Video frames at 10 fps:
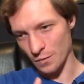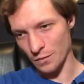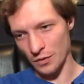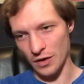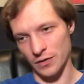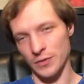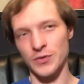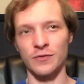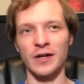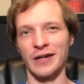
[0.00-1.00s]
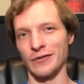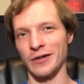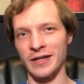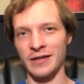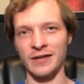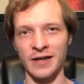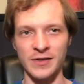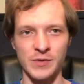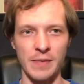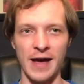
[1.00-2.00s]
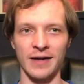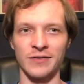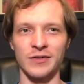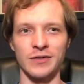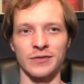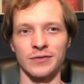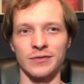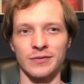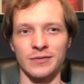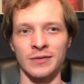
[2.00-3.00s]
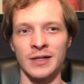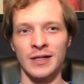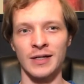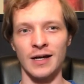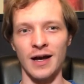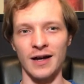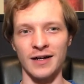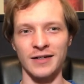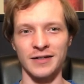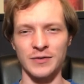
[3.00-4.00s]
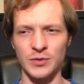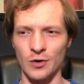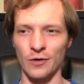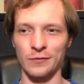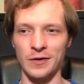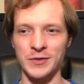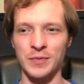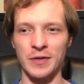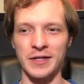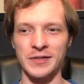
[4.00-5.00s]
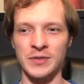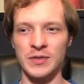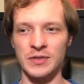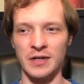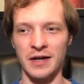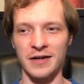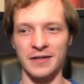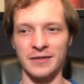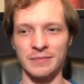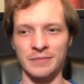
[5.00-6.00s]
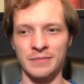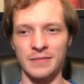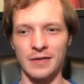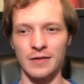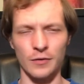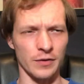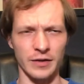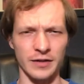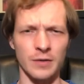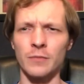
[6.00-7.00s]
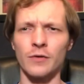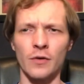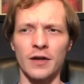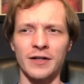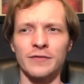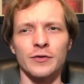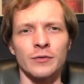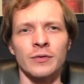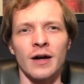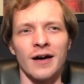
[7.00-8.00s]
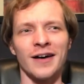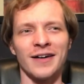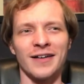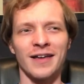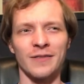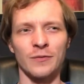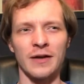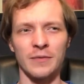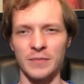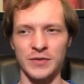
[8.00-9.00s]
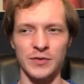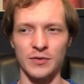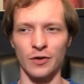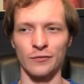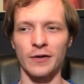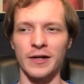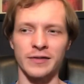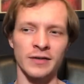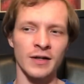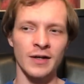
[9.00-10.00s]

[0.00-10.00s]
the survivor, he heads back to his girlfriend's place, or the, like the rendezvous, and meets his girlfriend.